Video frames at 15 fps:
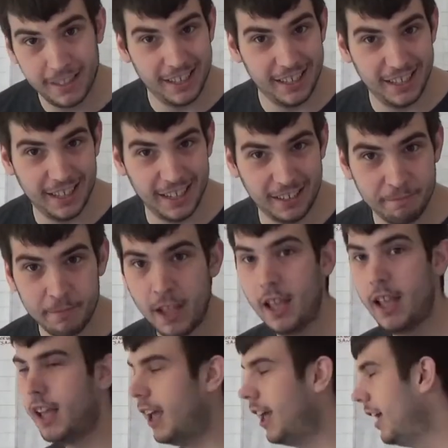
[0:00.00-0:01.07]
um,
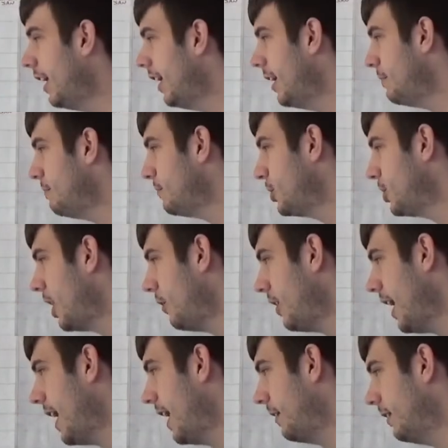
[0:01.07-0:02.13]
so
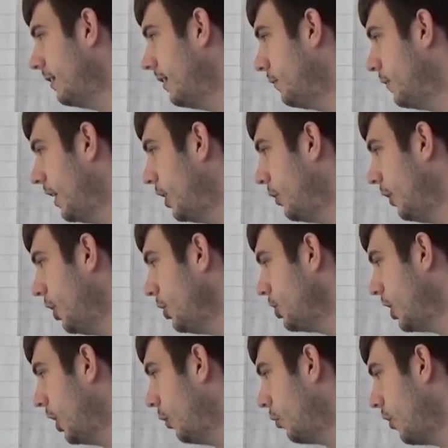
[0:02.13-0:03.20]
yeah, Fernando
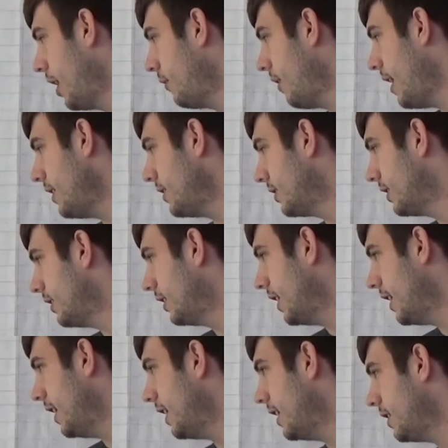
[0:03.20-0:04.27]
Alonso, great race,
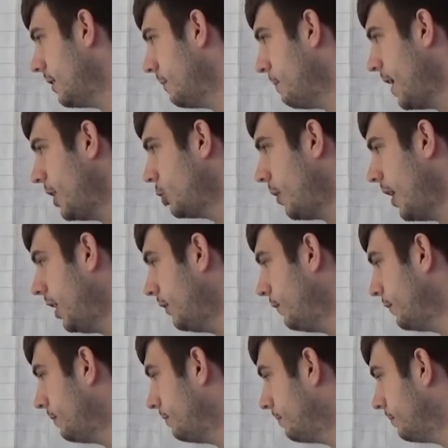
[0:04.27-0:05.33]
and
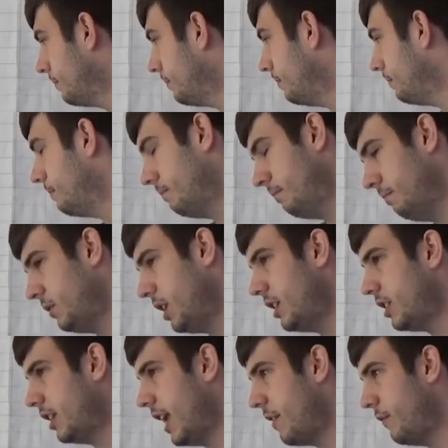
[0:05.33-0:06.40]
P12,
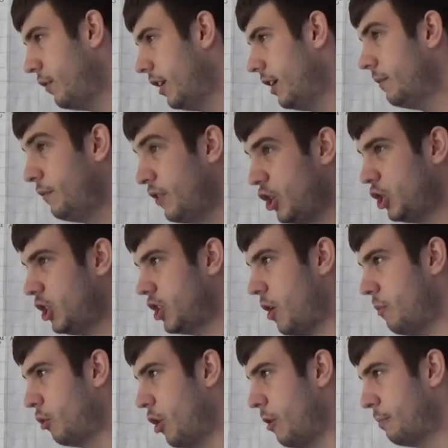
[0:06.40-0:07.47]
decent effort, finished his
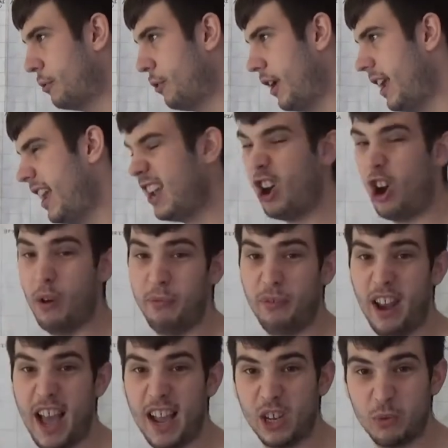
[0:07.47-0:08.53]
own Grand Prix. He got a
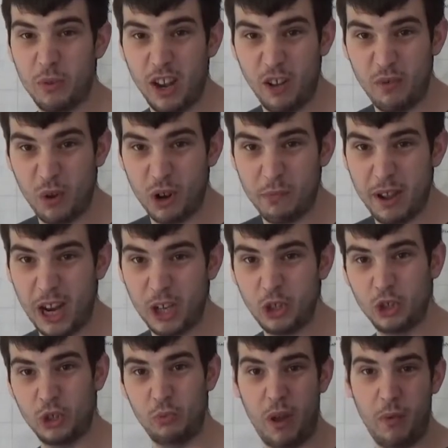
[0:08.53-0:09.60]
flag as well off one of
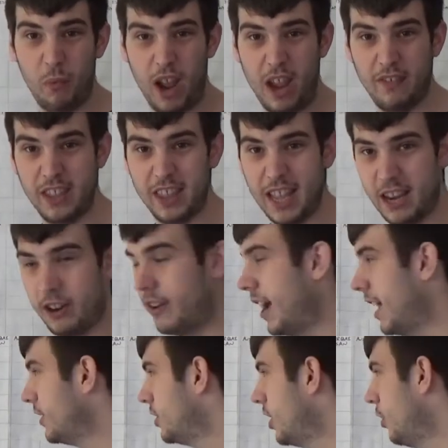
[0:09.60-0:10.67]
Marshall's and went waving that
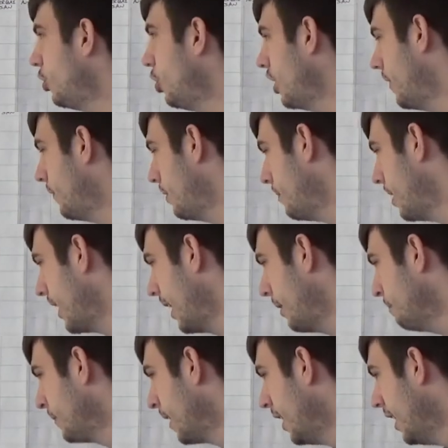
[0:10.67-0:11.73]
around, so good effort by
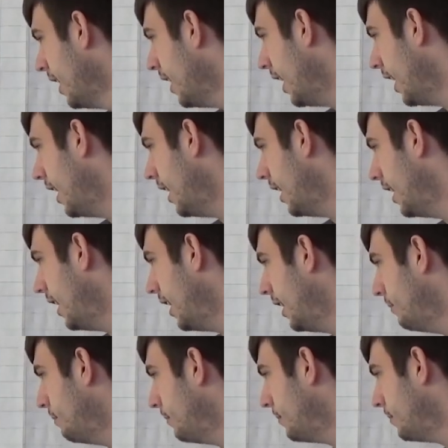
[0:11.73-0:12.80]
him.
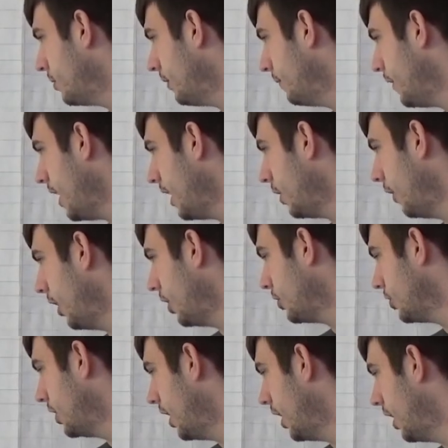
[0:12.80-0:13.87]
Um, Fernando
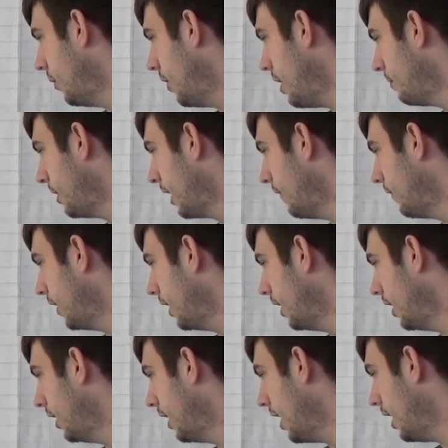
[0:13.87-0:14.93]
Alonso, I'm going to give
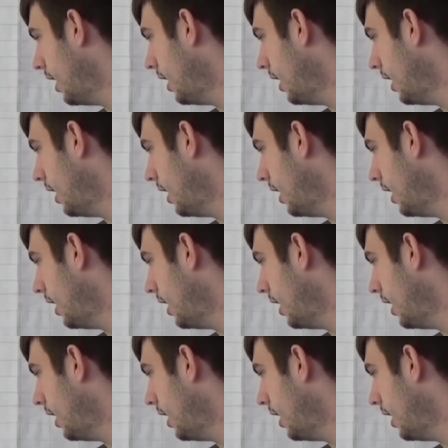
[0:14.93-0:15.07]
you